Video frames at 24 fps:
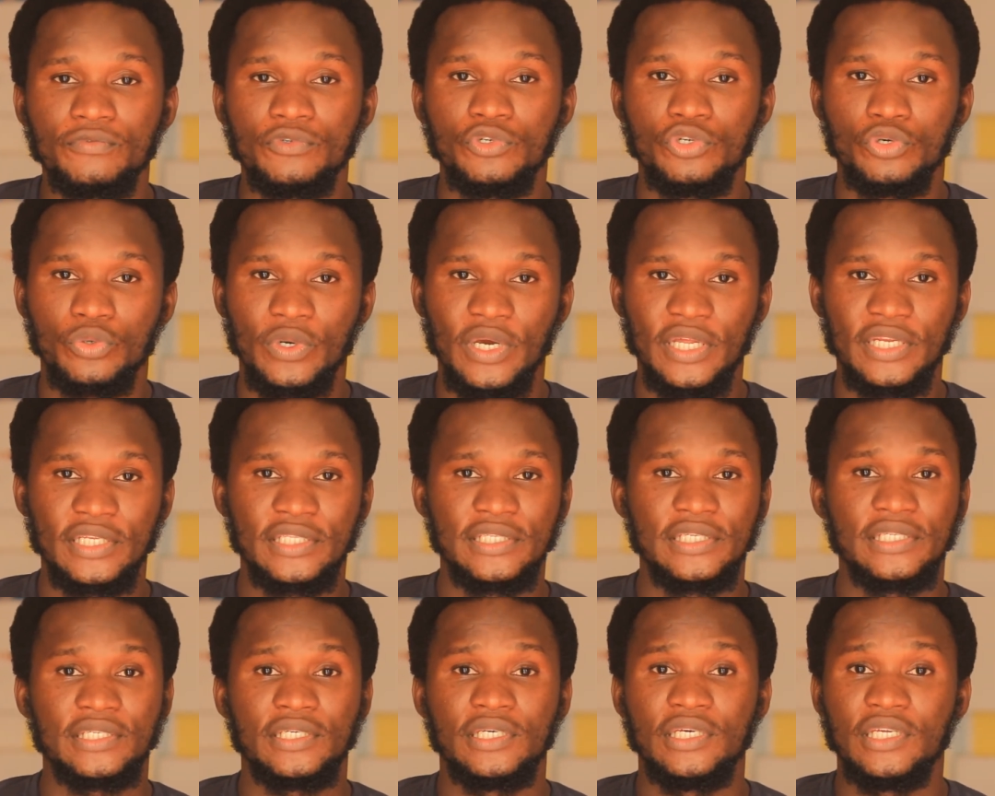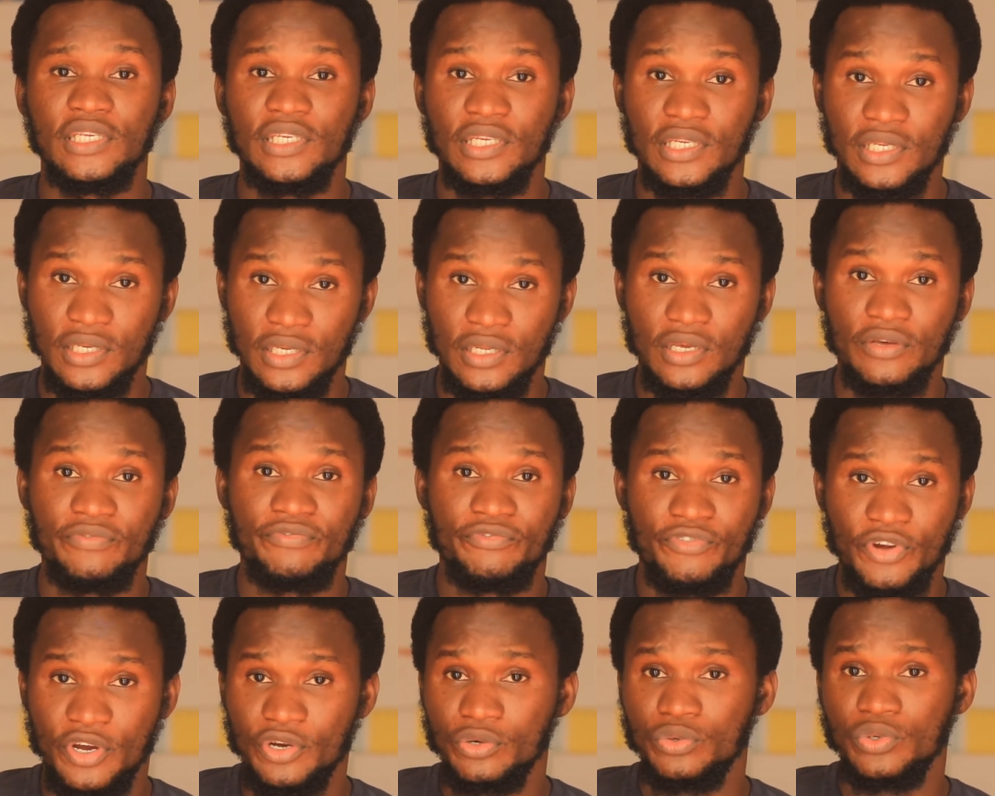editing in a
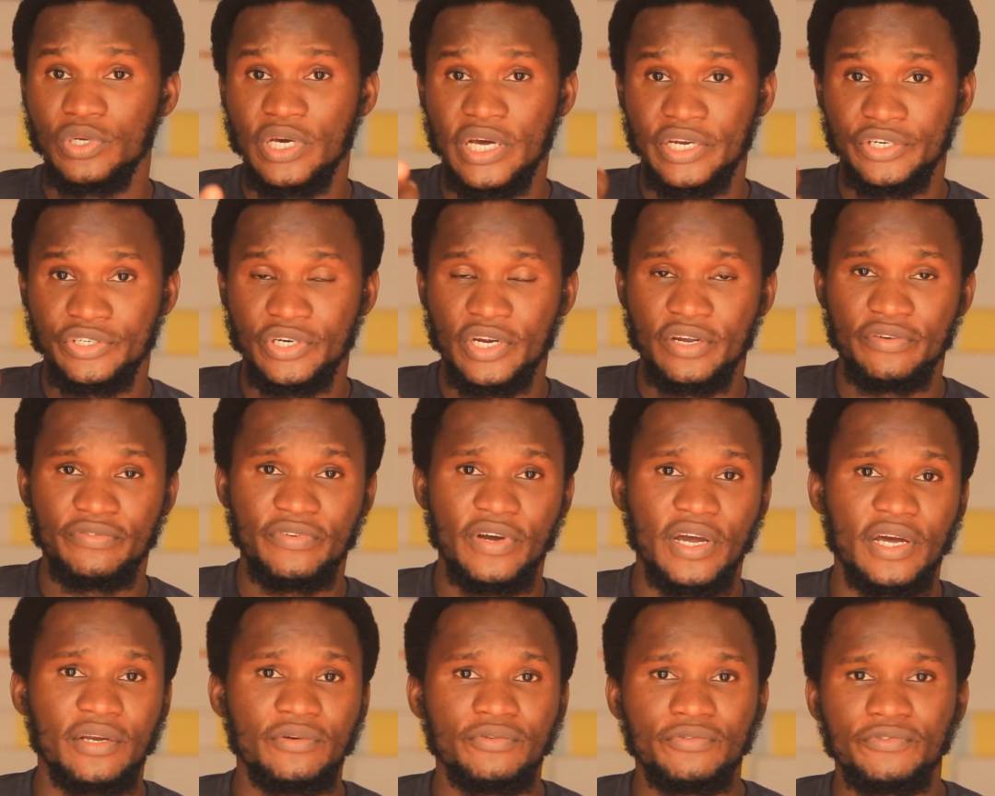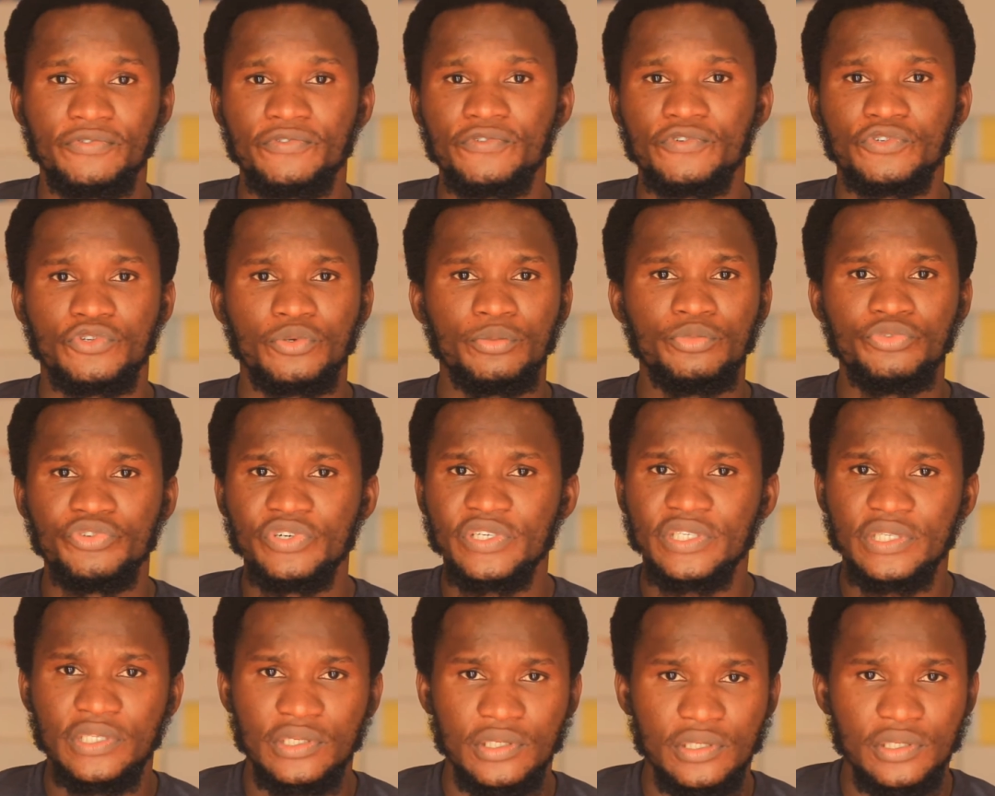very good hard drive and for some
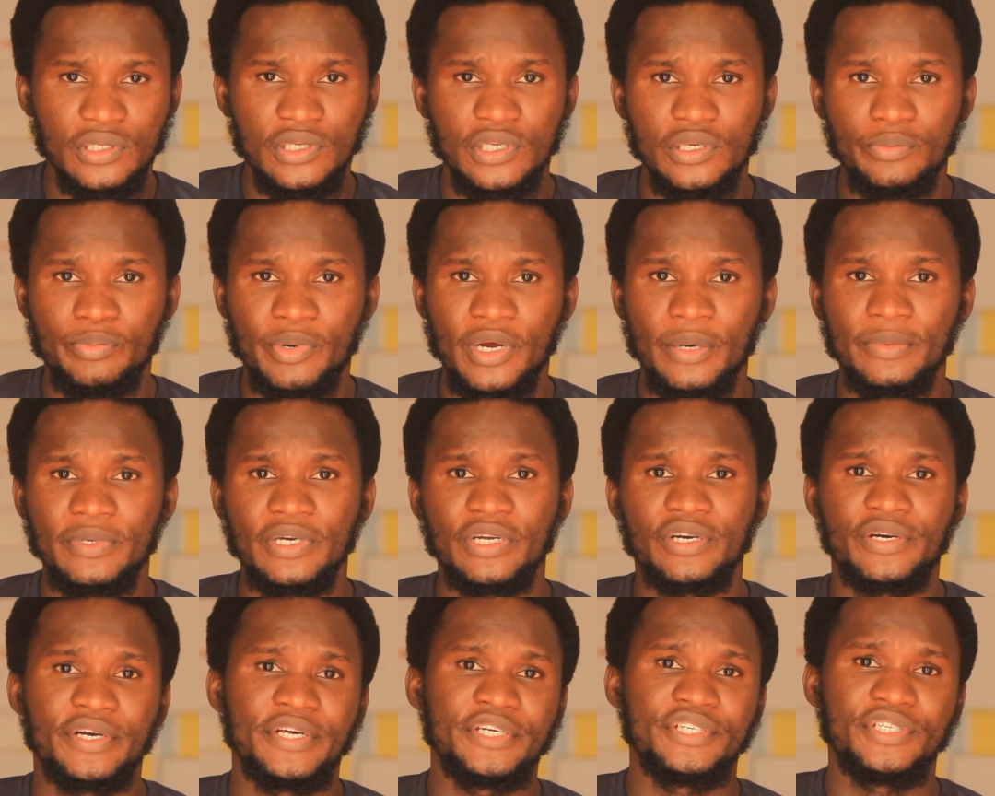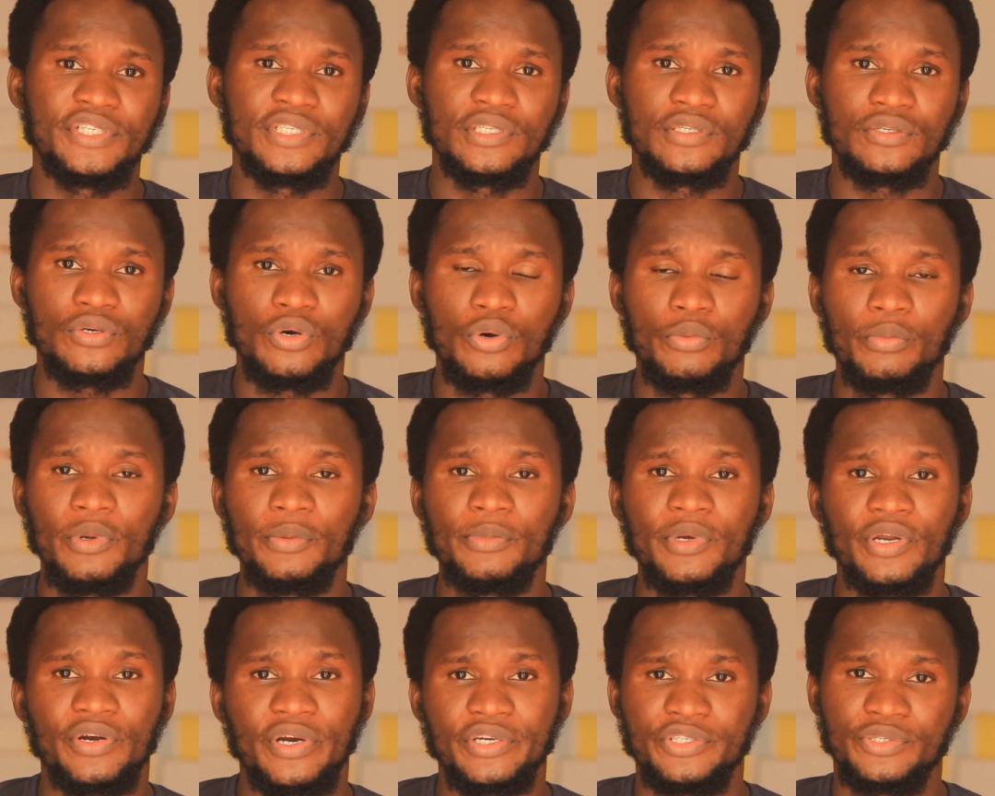reason it probably crashes or
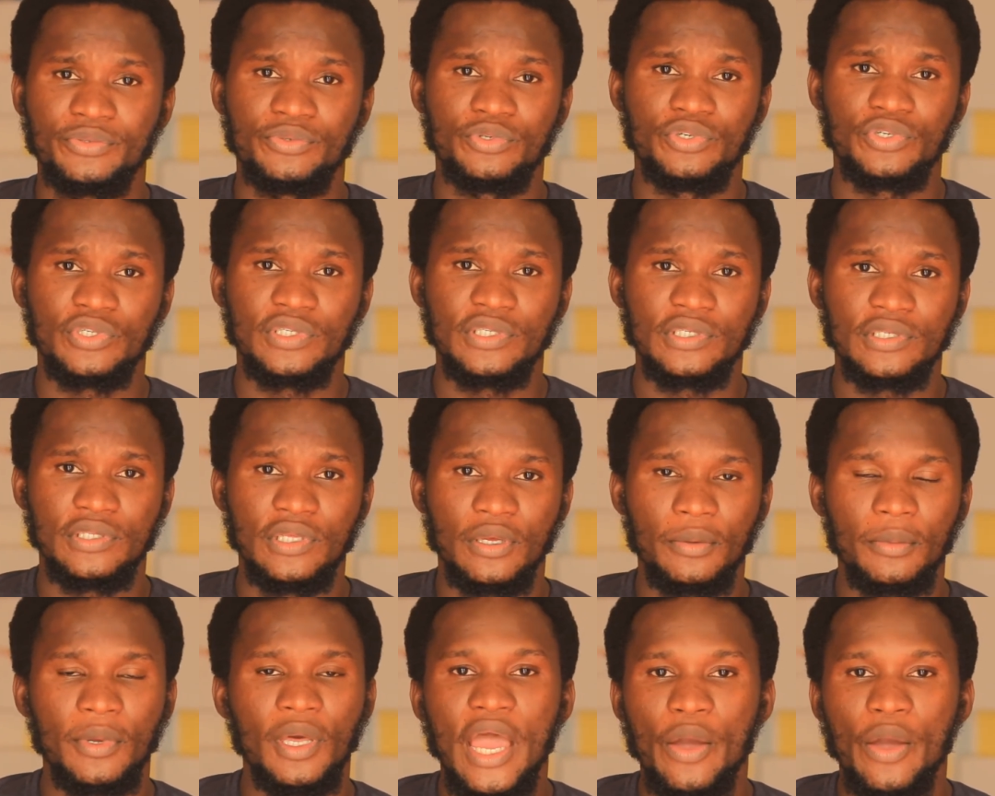maybe crashes with your system,